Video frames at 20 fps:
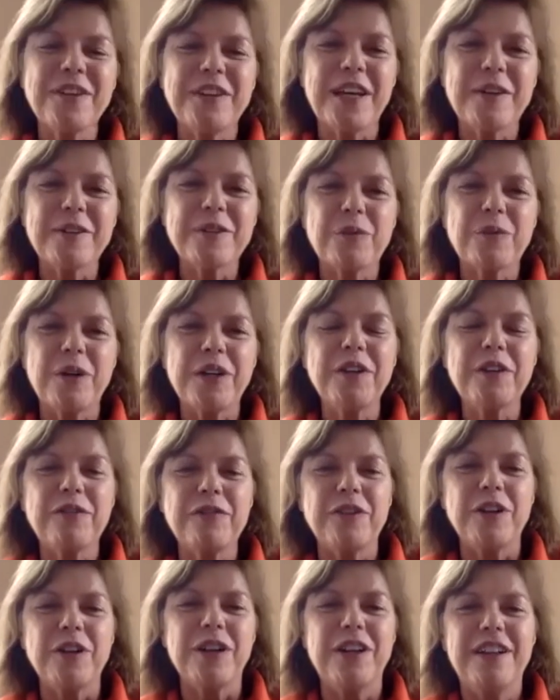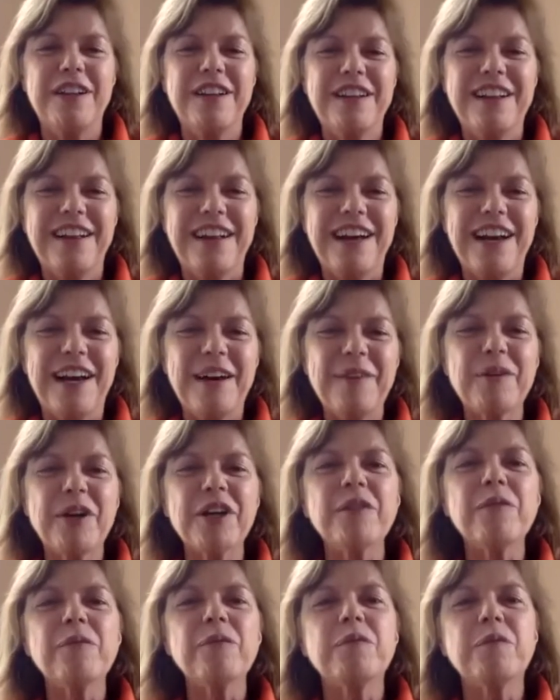was wonderful. Yeah. I'm
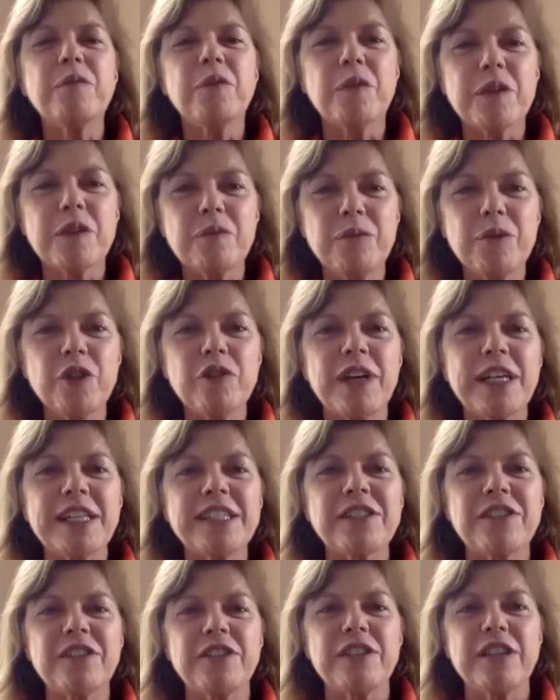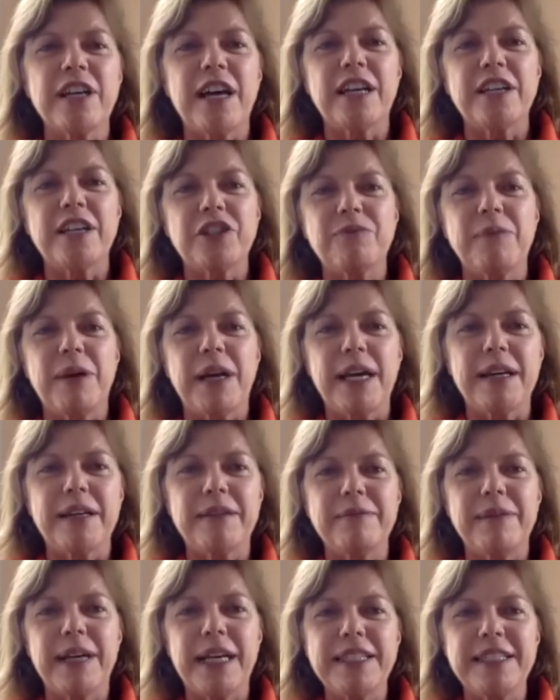going to move us to Tash,
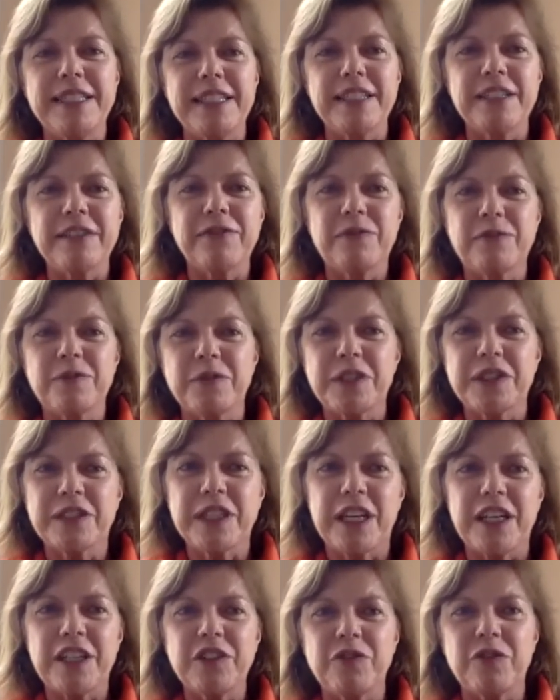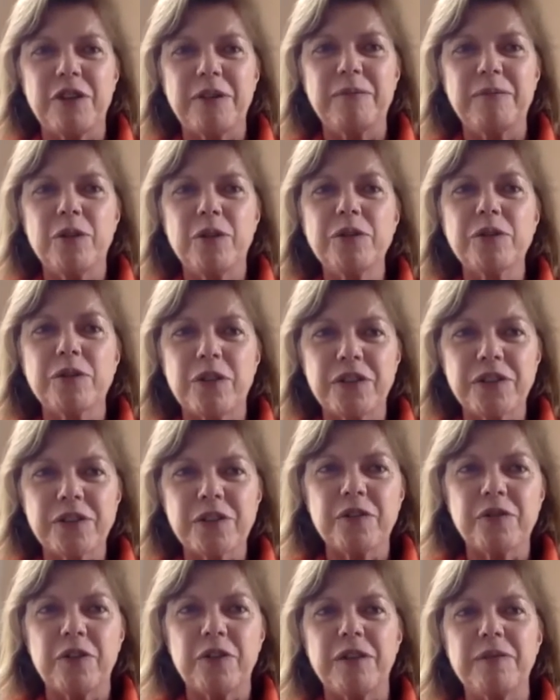my dear Tash, who's also
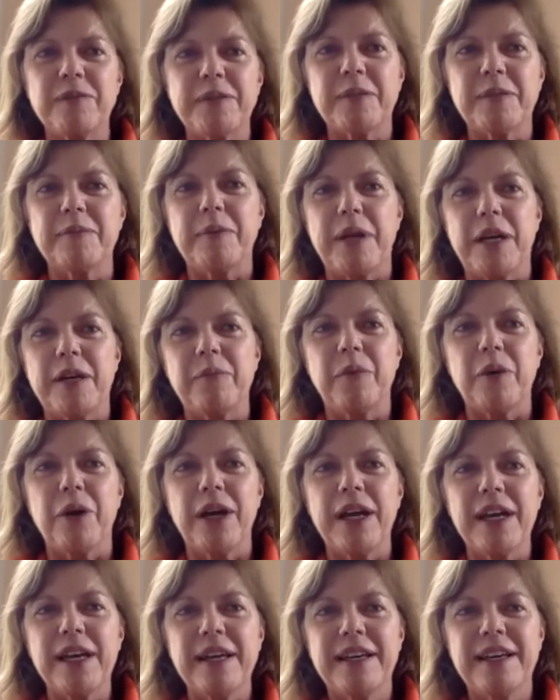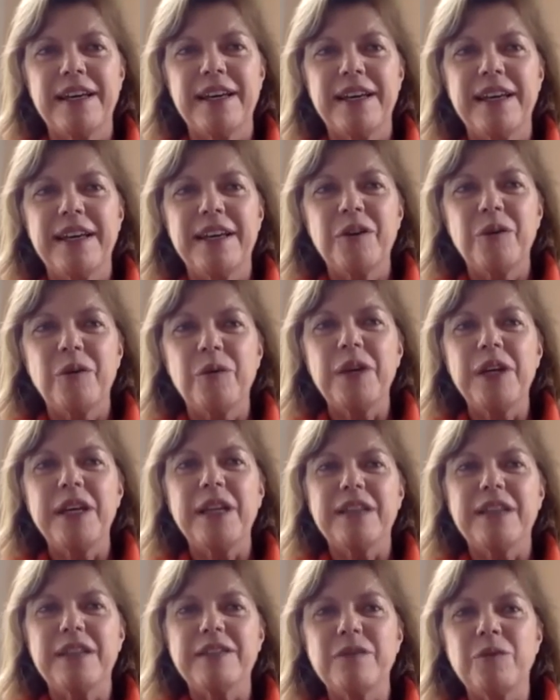from Zimbabwe.
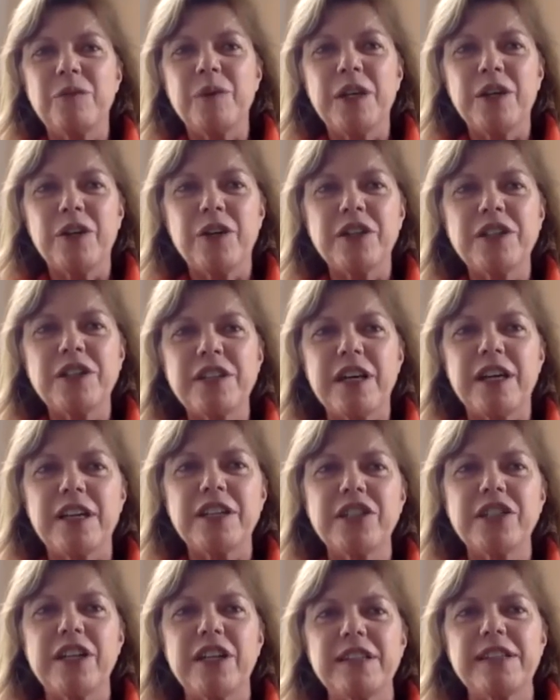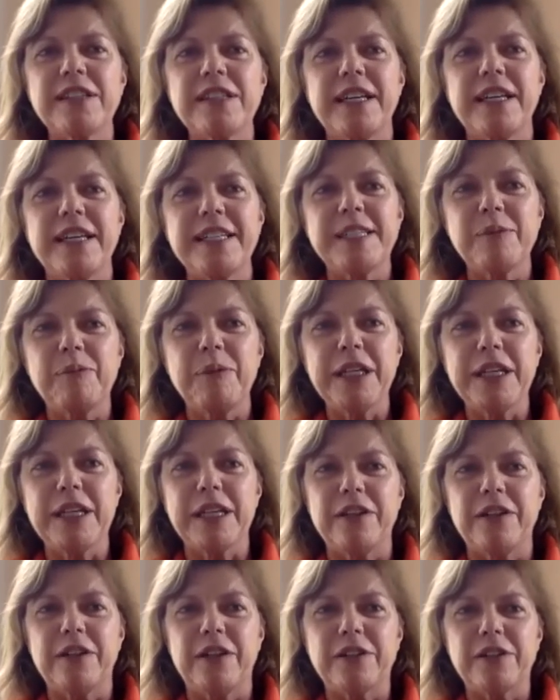We heard Tash last night speak
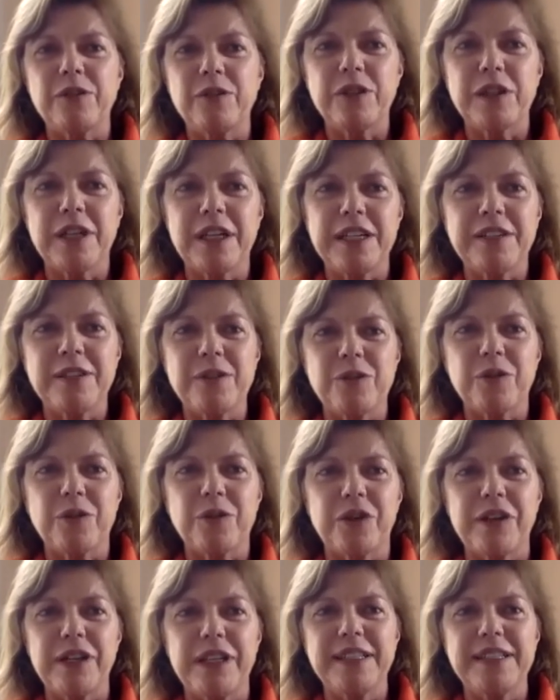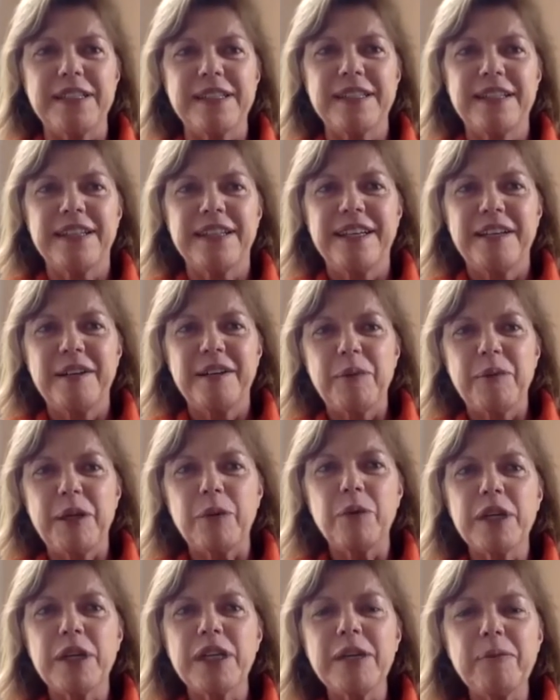on our suitcase stories, but
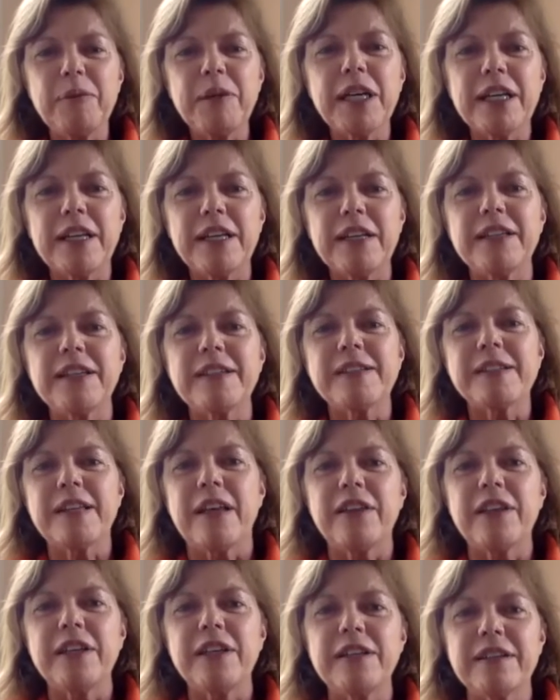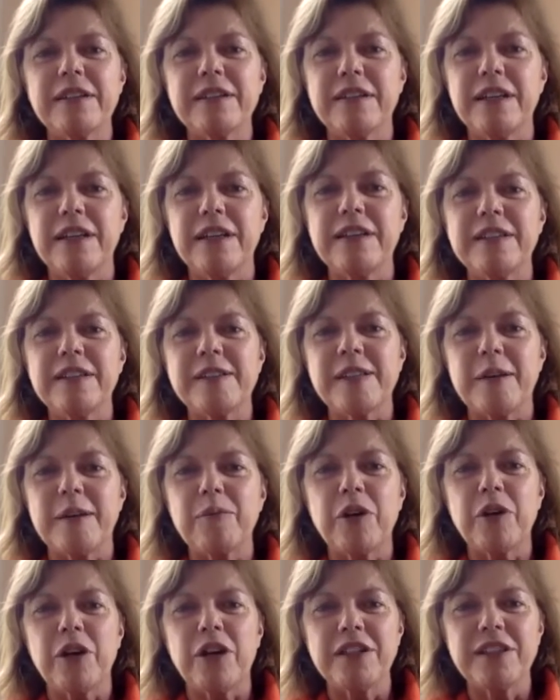we're keeping it in the
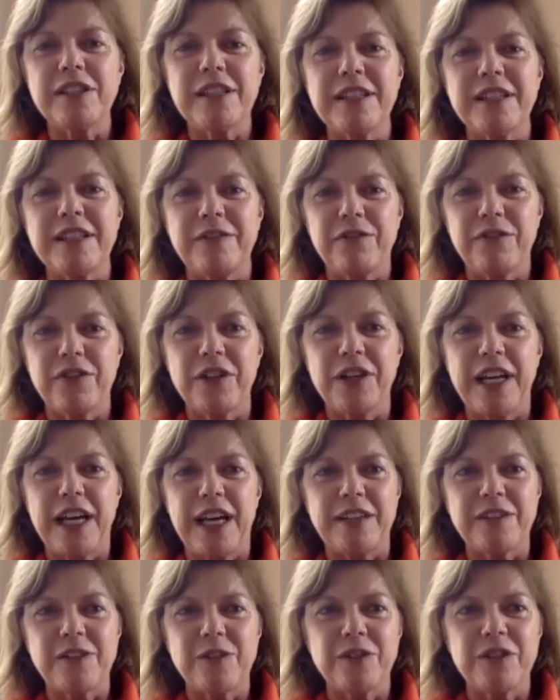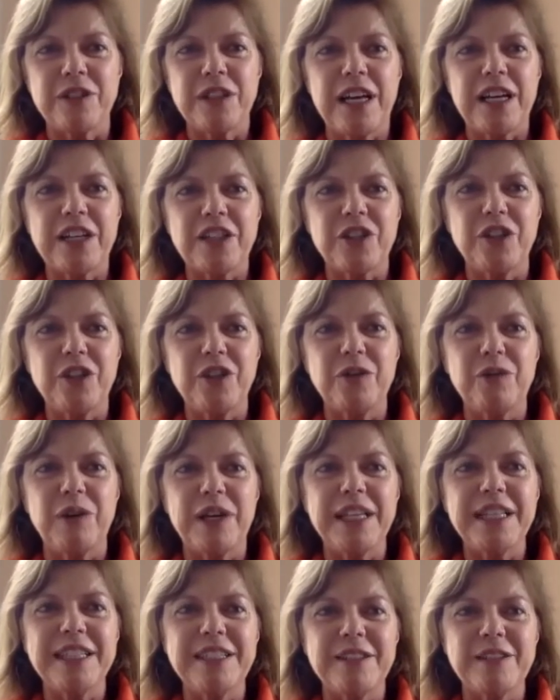subcontinent for now. So Tash, are you
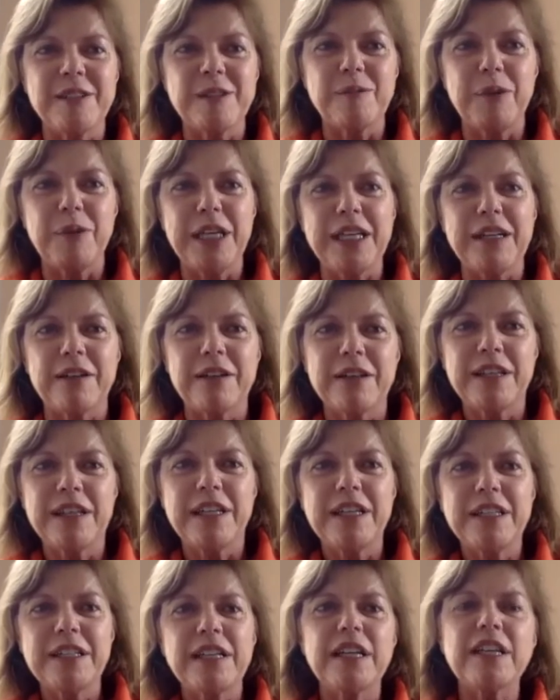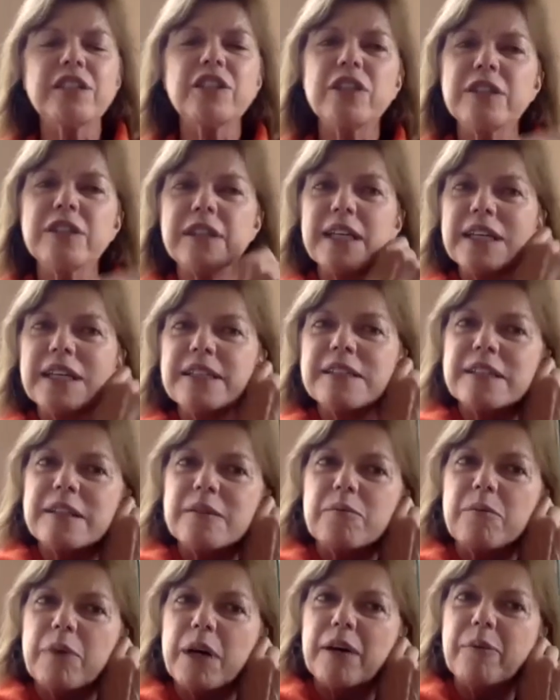ready to speak? Tash is in
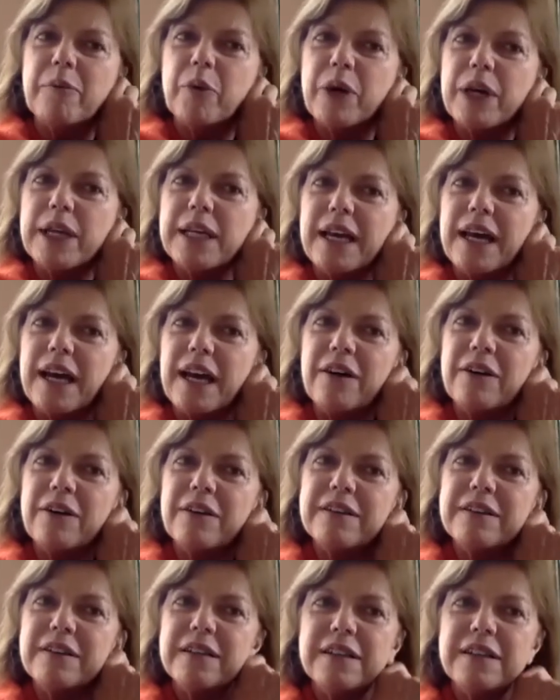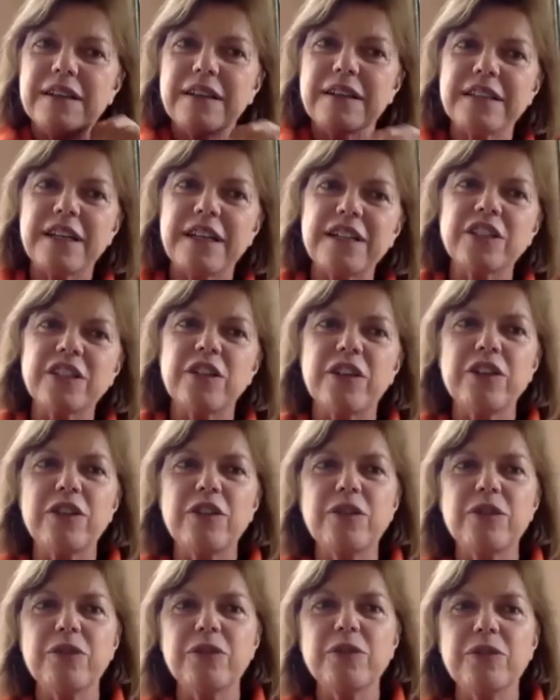Zimbabwe now. Tash, are
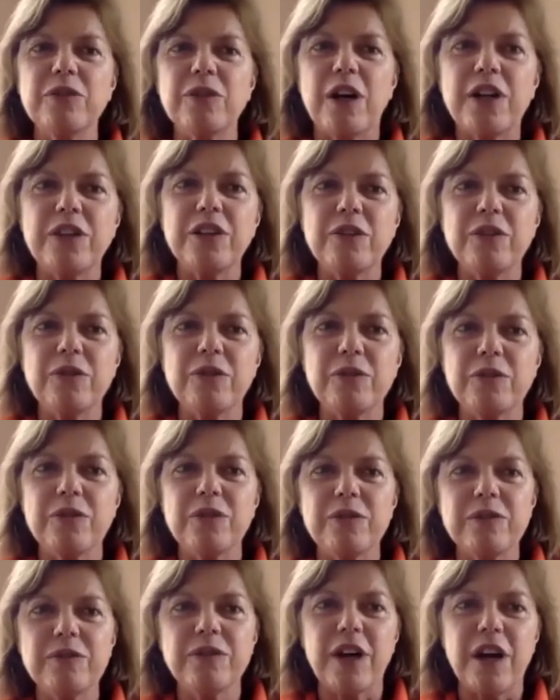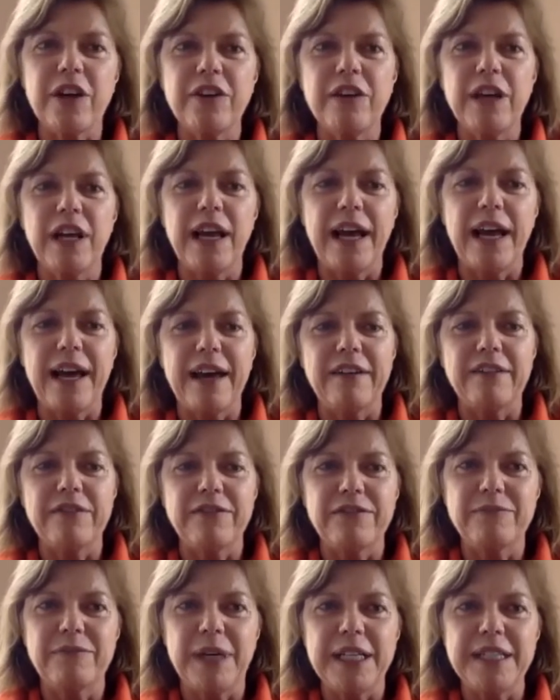you live,
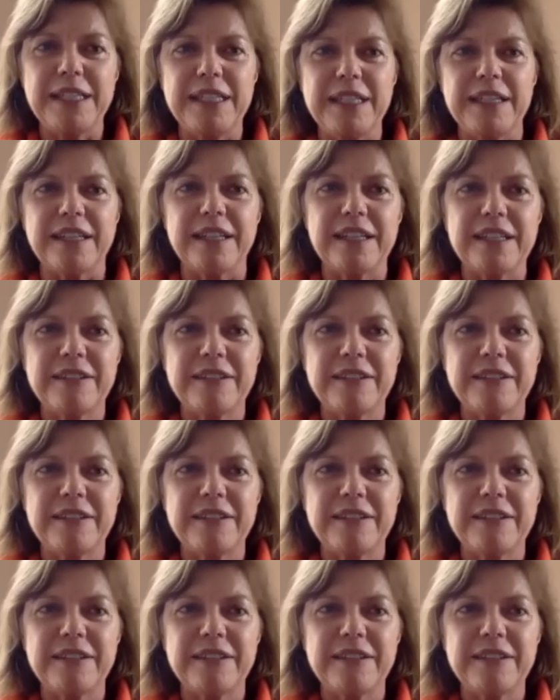my dear?